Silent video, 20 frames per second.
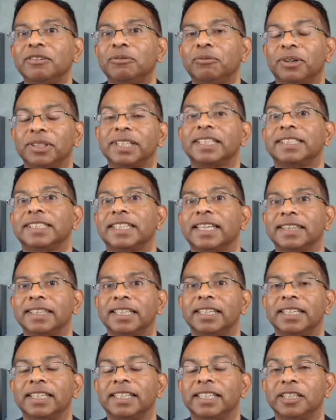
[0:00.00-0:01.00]
what extend the
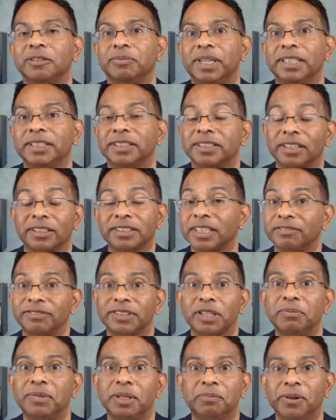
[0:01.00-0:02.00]
learning means. So if
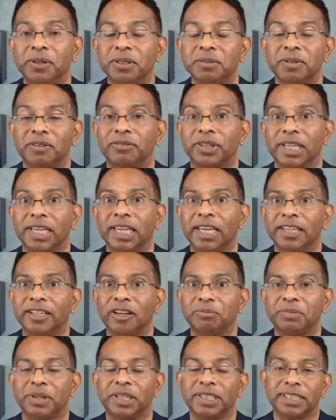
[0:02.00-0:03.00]
somebody books me for a
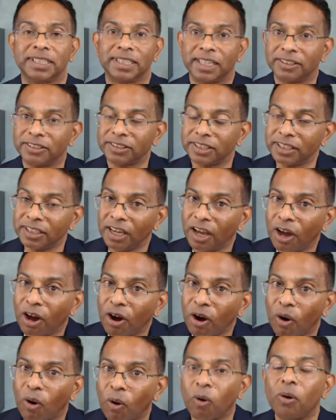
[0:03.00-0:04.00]
keynote presentation
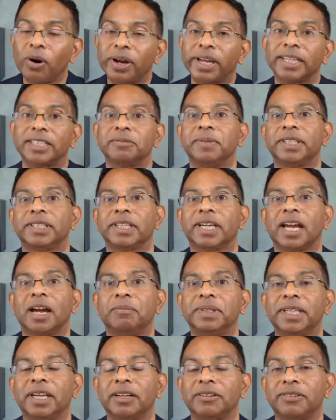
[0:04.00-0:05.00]
or gets me to come
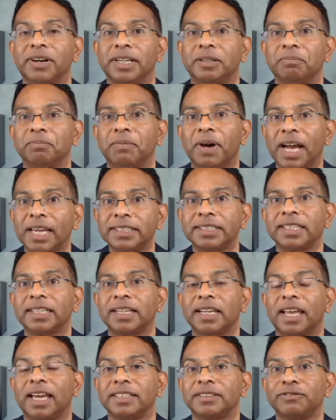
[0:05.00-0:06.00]
in and run a
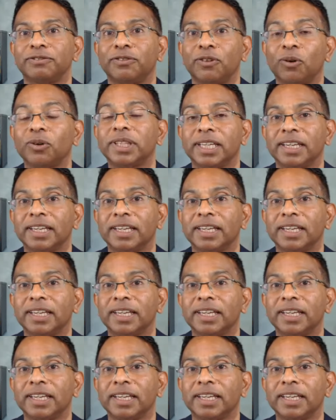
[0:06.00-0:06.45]
masterclass for